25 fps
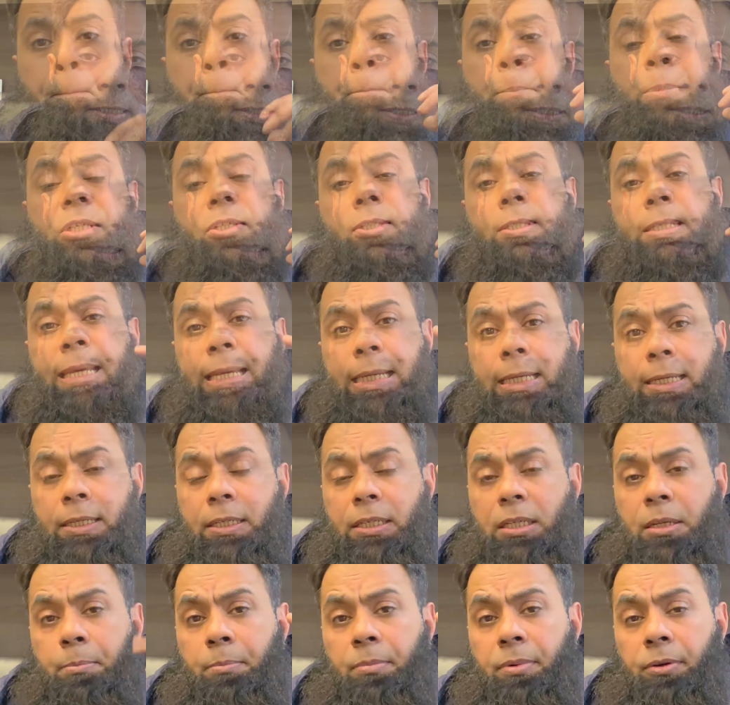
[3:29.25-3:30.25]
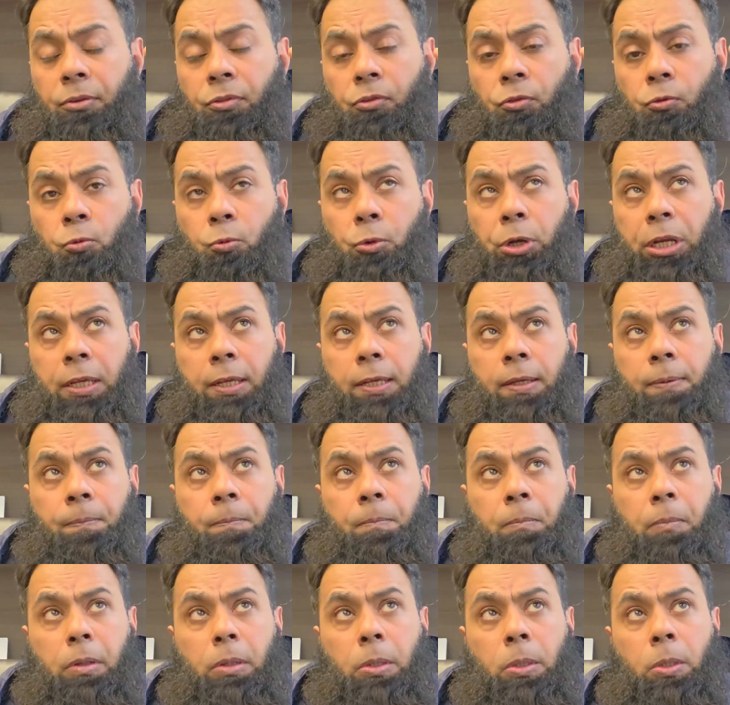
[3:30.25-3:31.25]
Mistake number three,
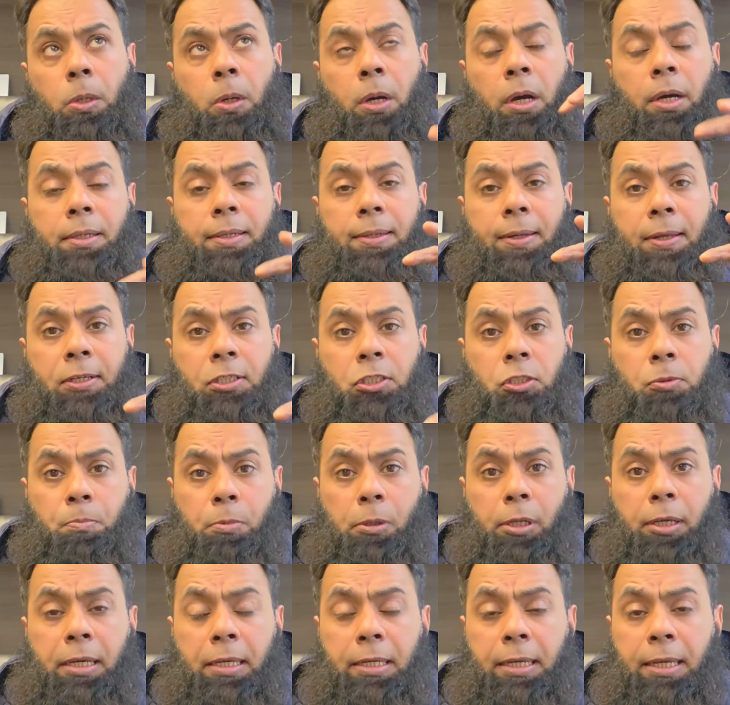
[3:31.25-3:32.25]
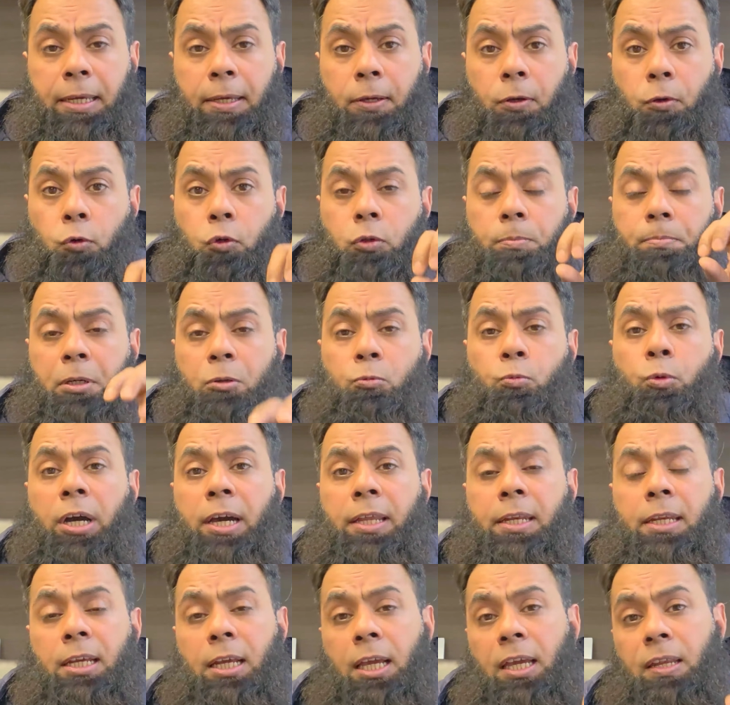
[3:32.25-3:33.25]
not explaining or
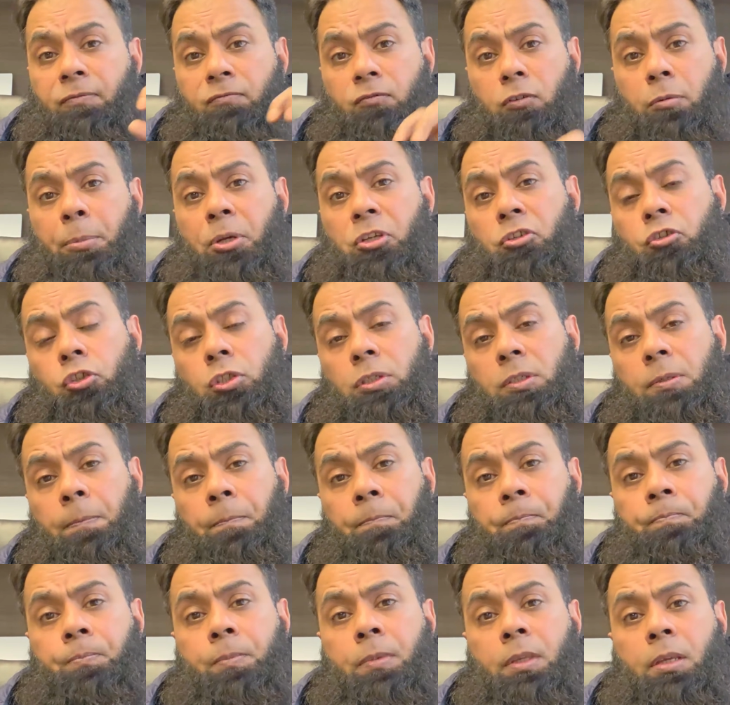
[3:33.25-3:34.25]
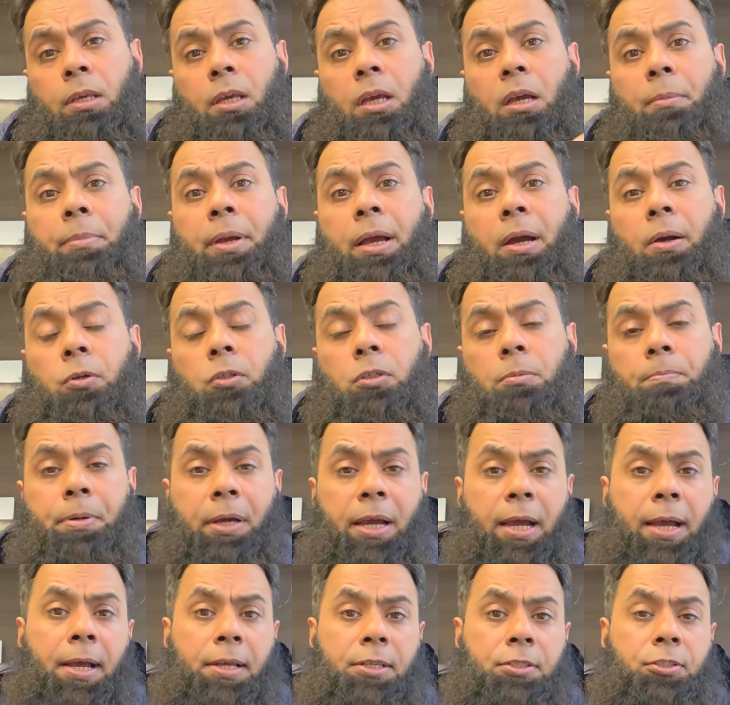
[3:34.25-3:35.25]
providing information about
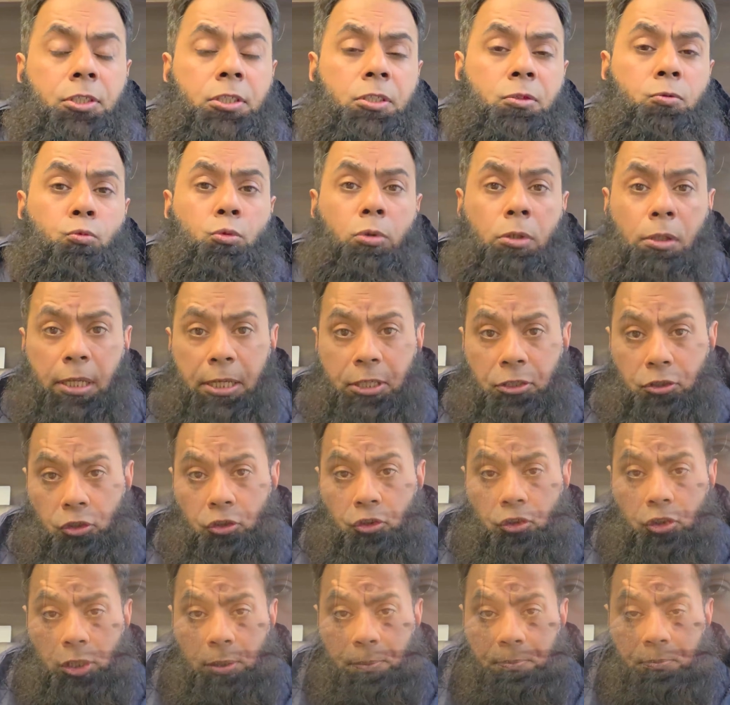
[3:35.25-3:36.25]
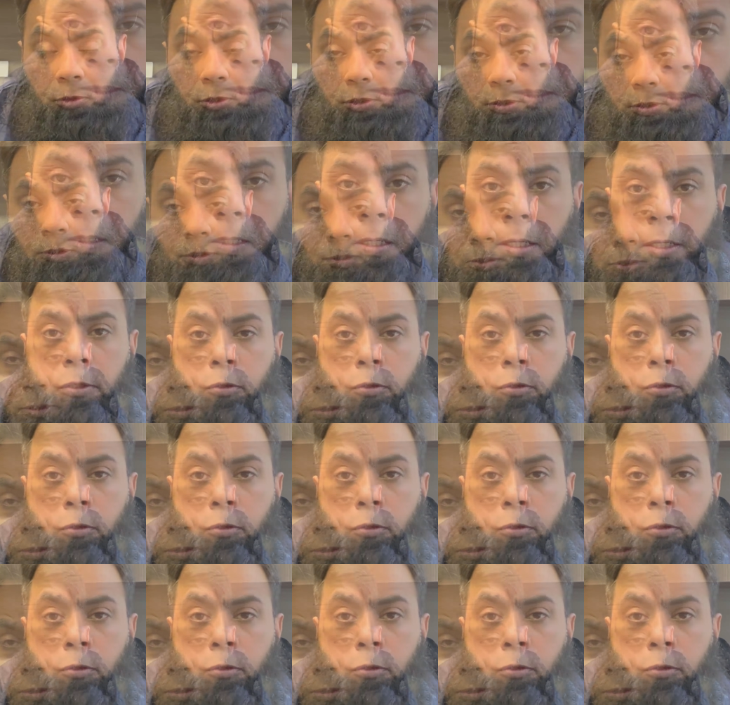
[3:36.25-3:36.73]
past relationships.